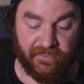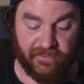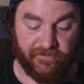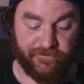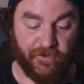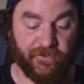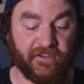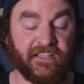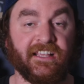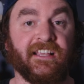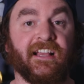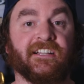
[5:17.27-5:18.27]
The
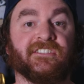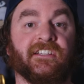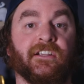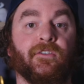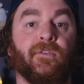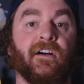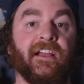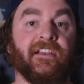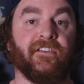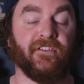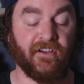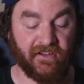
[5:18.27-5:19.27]
focus is actually
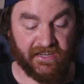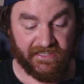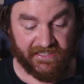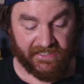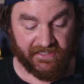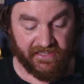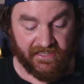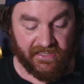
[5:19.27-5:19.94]
quite nice.